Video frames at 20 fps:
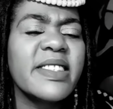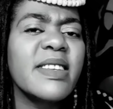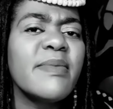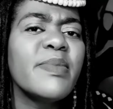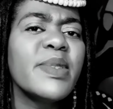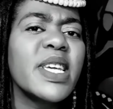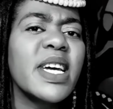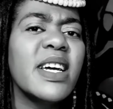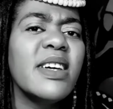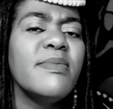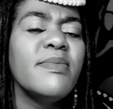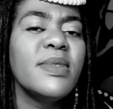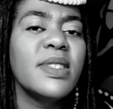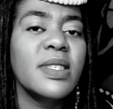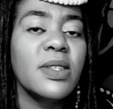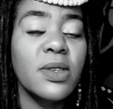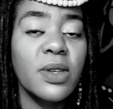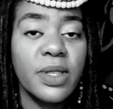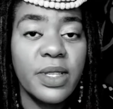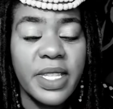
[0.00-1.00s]
Sometimes,
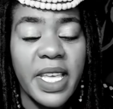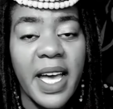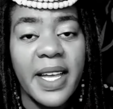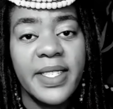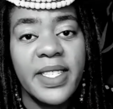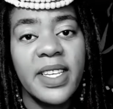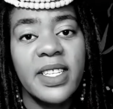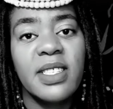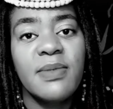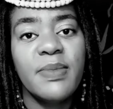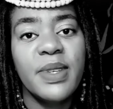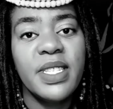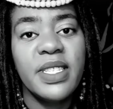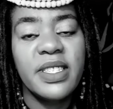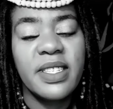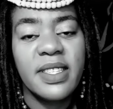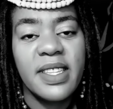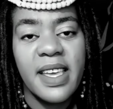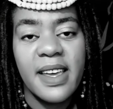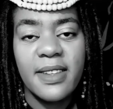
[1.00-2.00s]
the
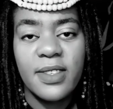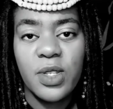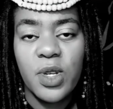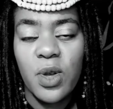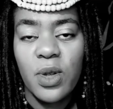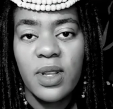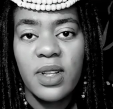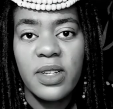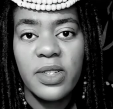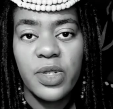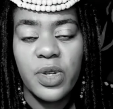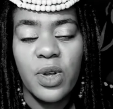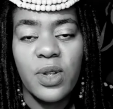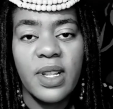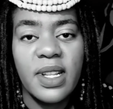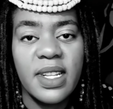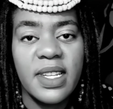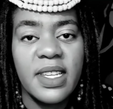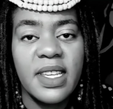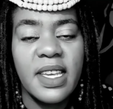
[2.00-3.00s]
adjustment, they are
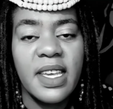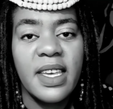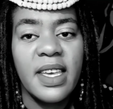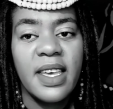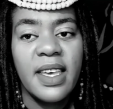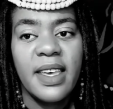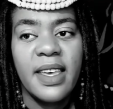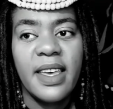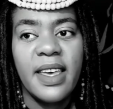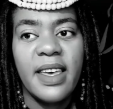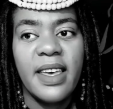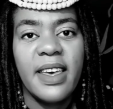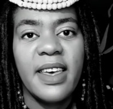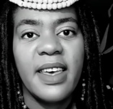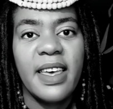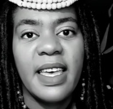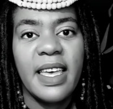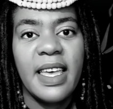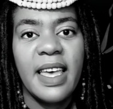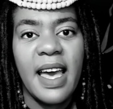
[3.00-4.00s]
totally
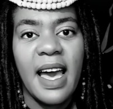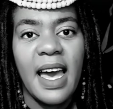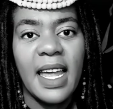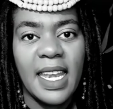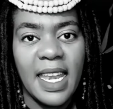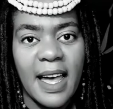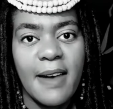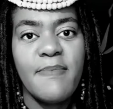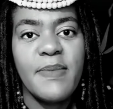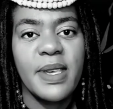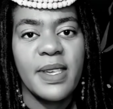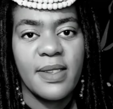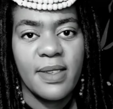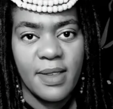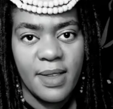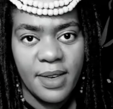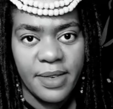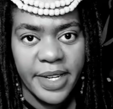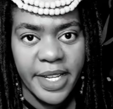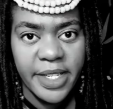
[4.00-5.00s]
alarming,
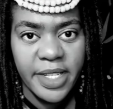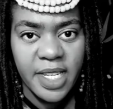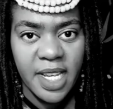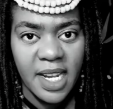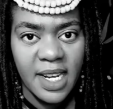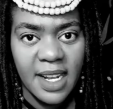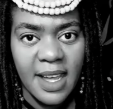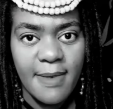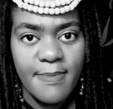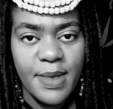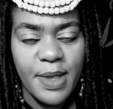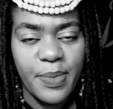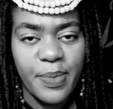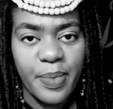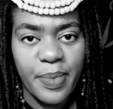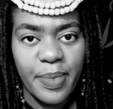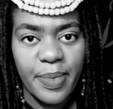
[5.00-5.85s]
right? Alarming.